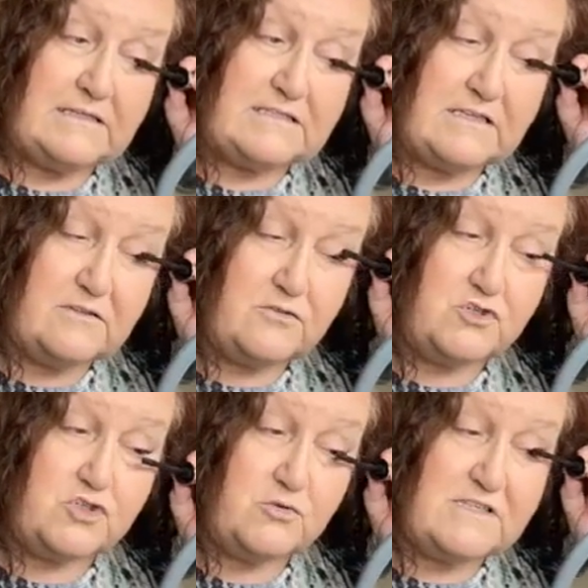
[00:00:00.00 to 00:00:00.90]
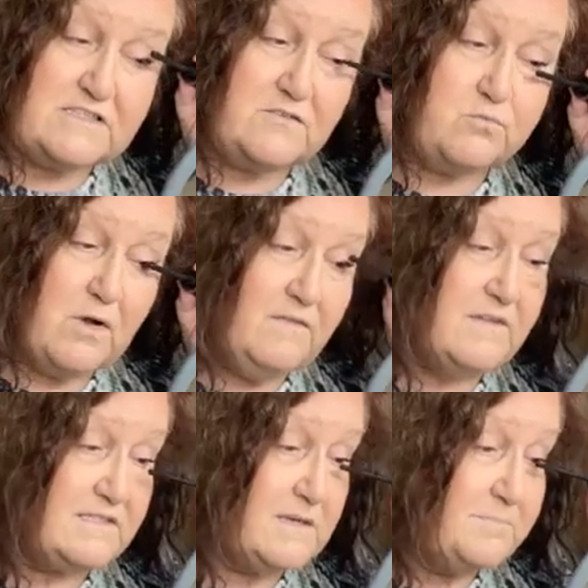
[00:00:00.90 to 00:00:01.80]
it's either the choice of
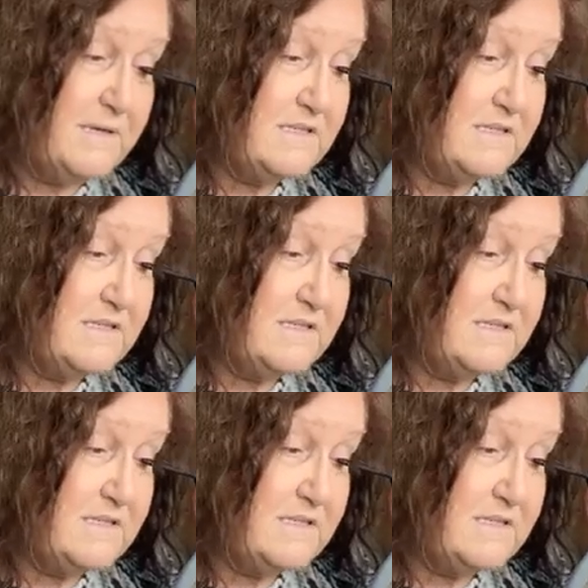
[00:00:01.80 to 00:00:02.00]
one that's a